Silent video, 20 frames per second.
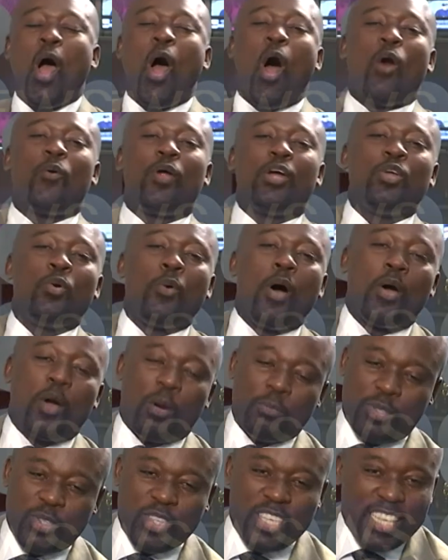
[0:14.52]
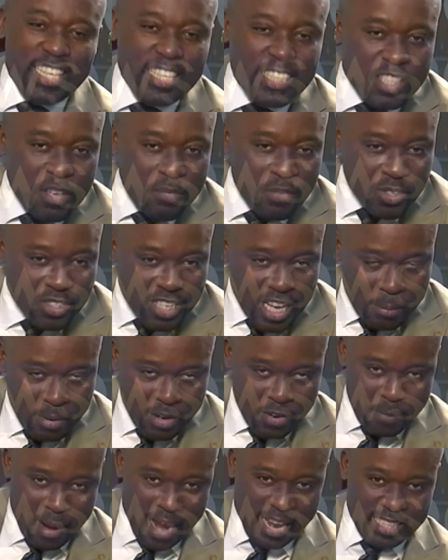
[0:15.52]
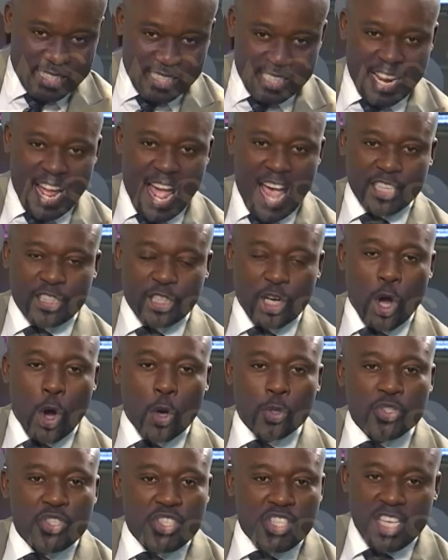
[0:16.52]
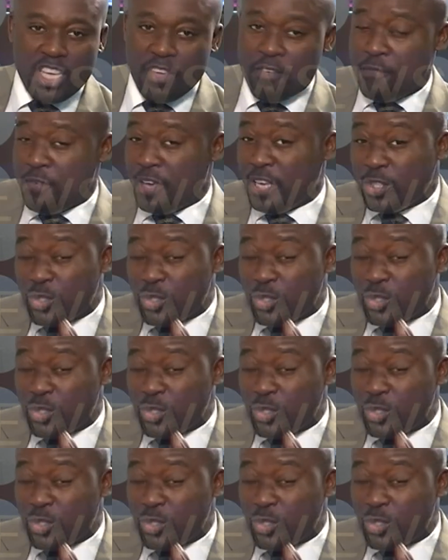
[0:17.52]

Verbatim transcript: All right, you're welcome to the interview segment of Marketing Edge on T V.